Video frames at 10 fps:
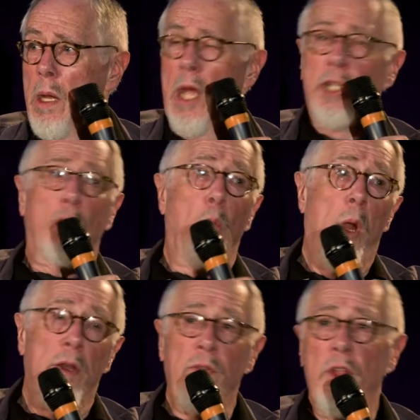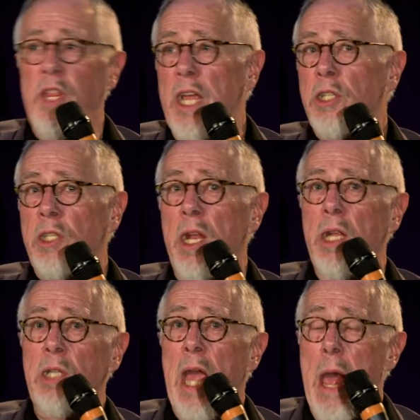And so one of the things that
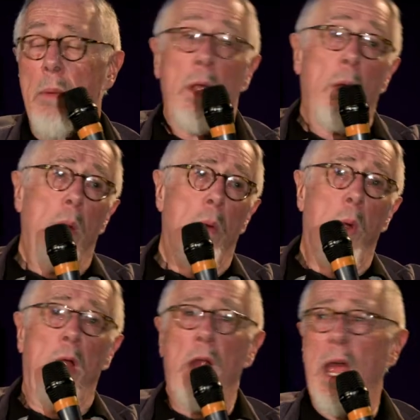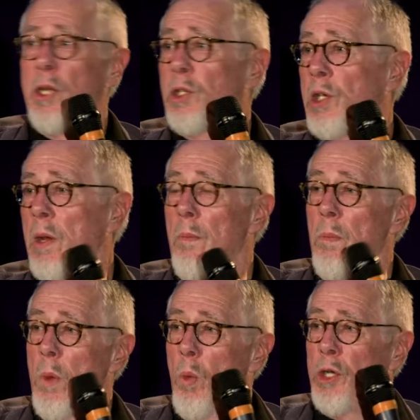has happened, whereas
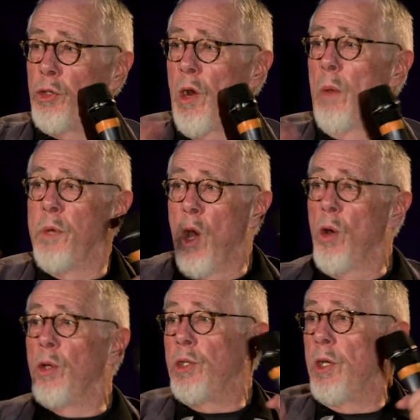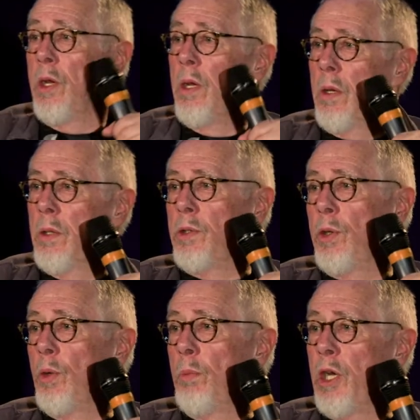when Trump goes
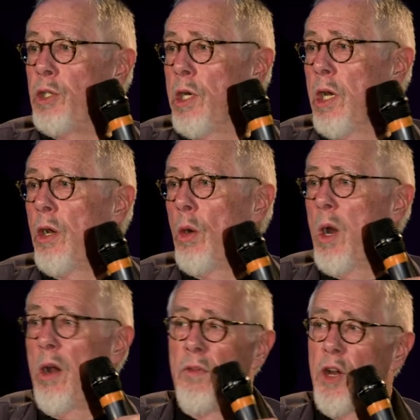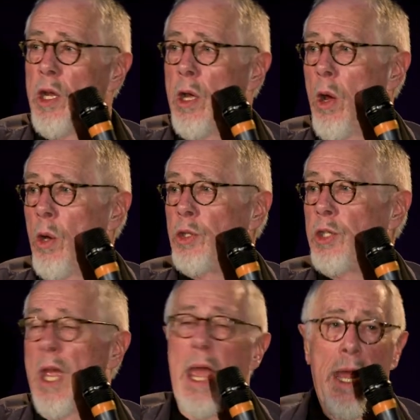to Michigan or wherever he
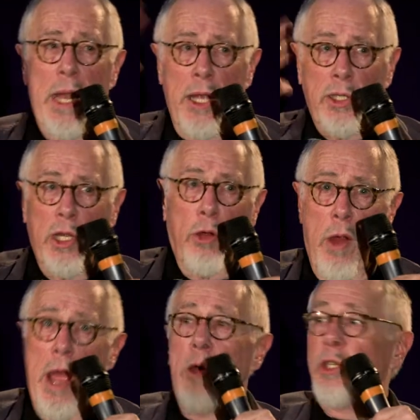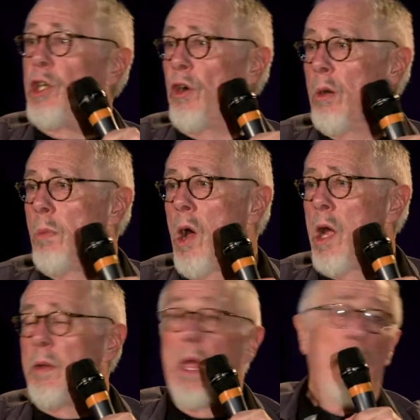goes and has the crowd cheering
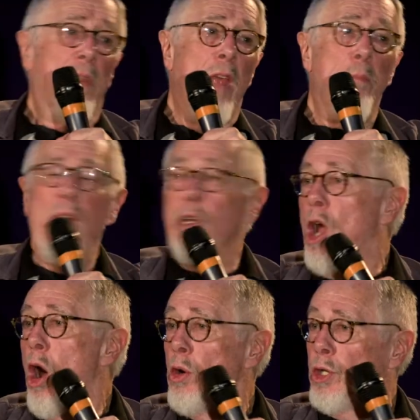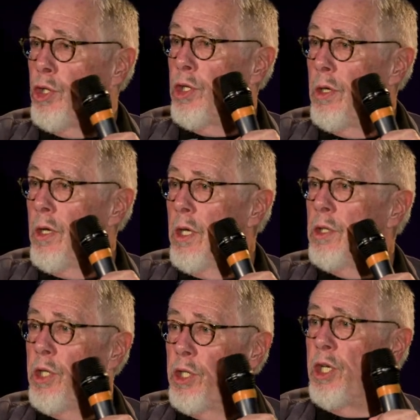behind, they've been coached
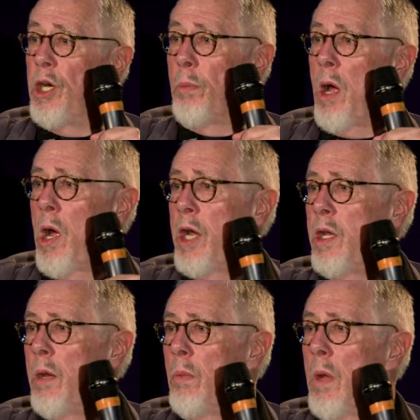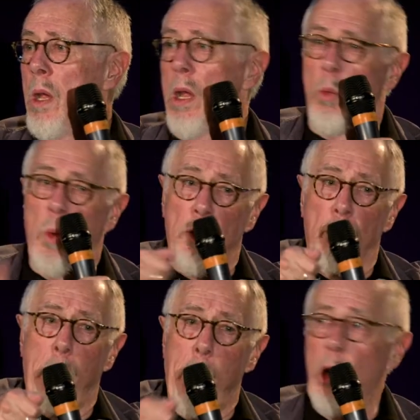to cheer behind him. When the
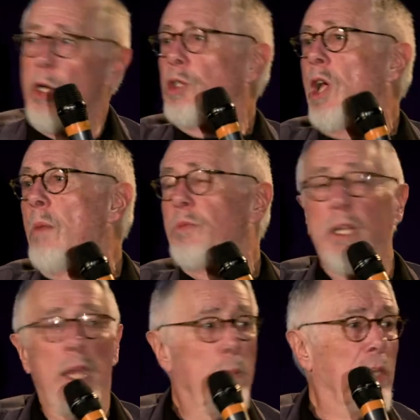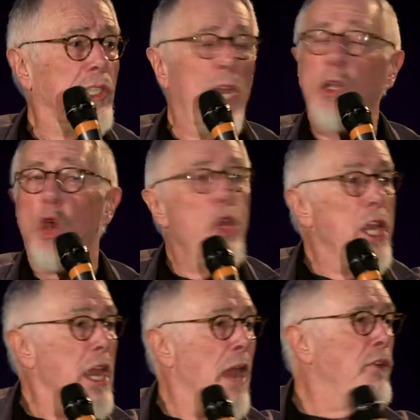reporters come to them and say, could
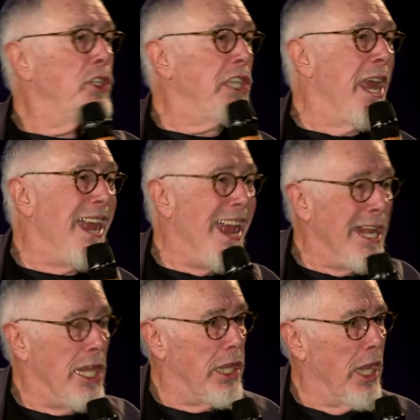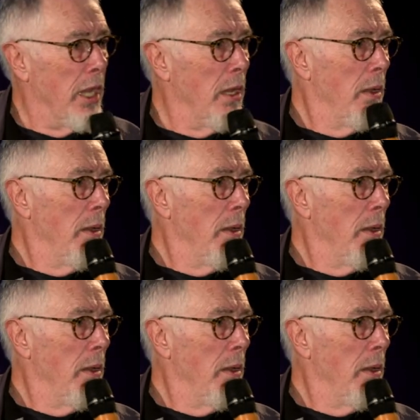he ever say anything